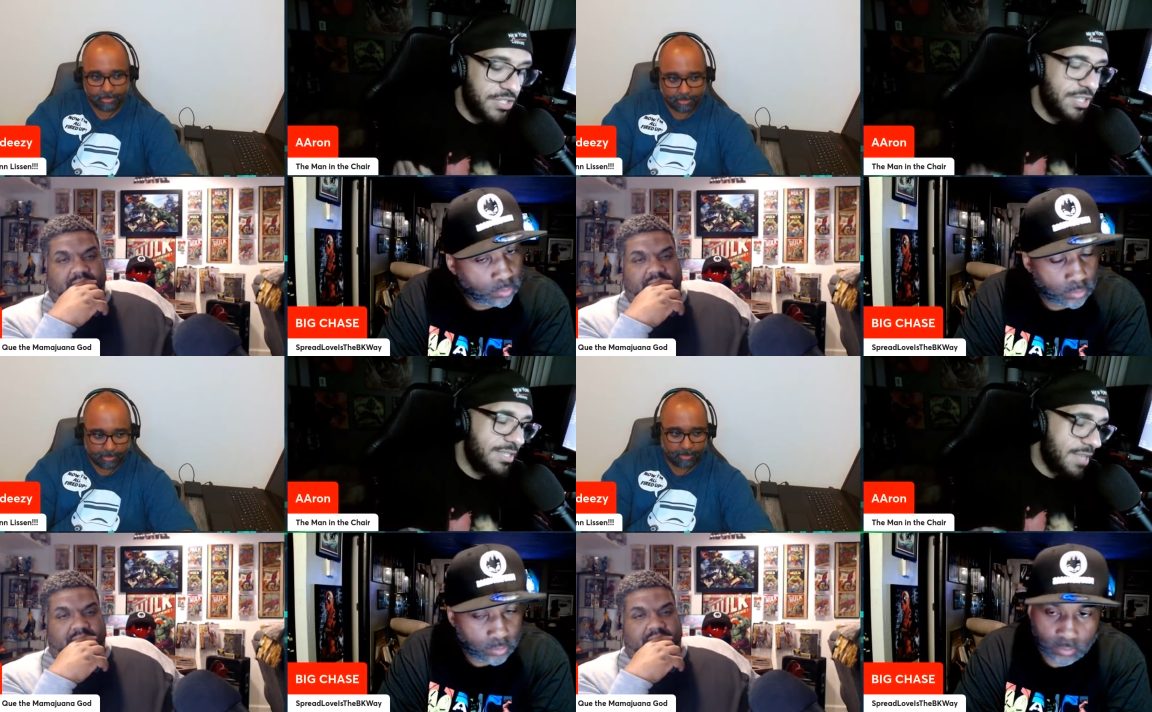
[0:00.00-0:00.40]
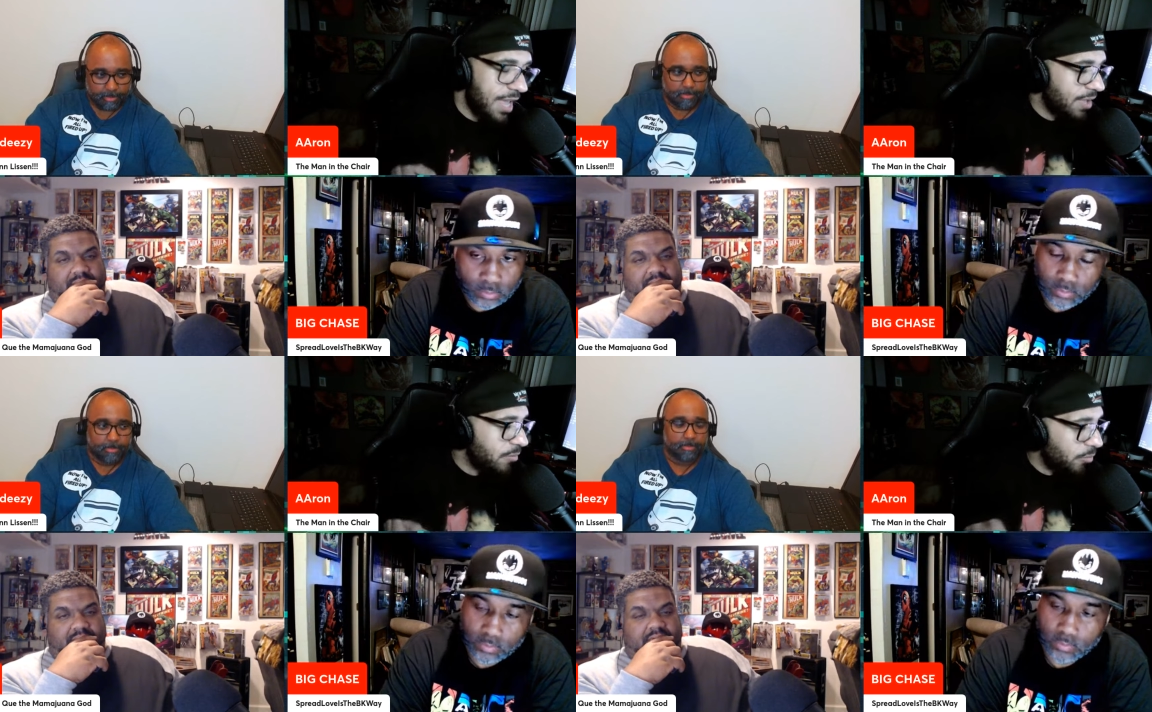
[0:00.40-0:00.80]

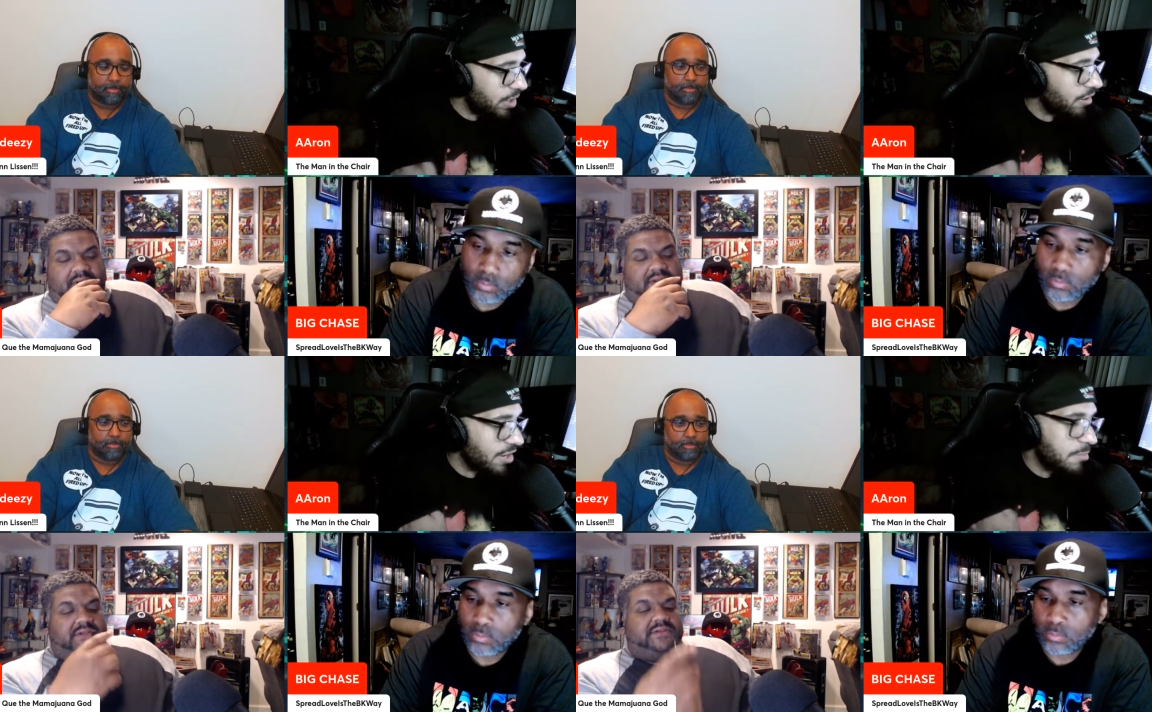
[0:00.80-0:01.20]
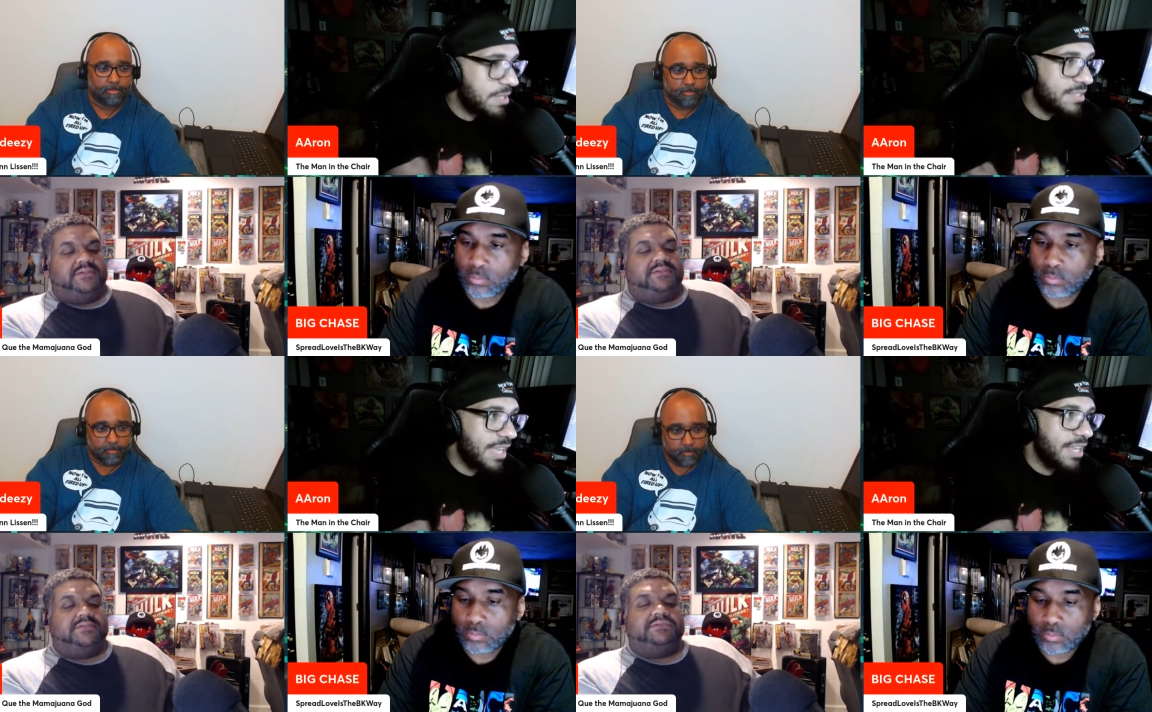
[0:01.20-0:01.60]
Speaker 1: Today we are going to be
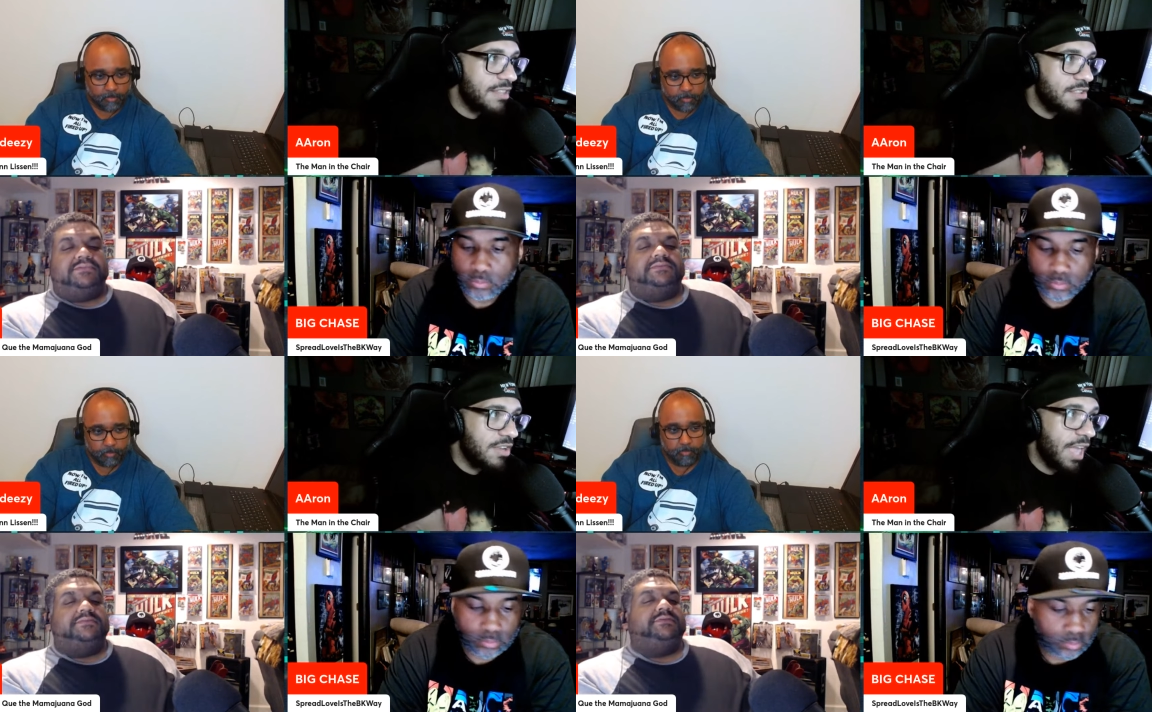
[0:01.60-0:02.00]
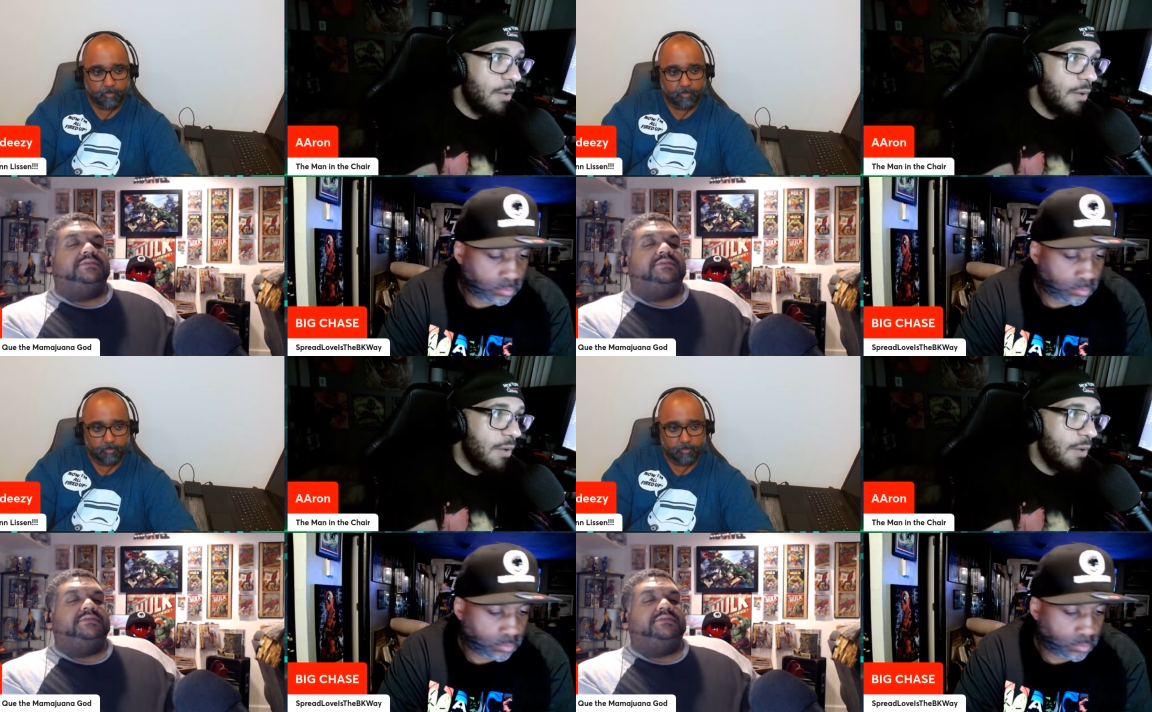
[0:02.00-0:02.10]
taking a look at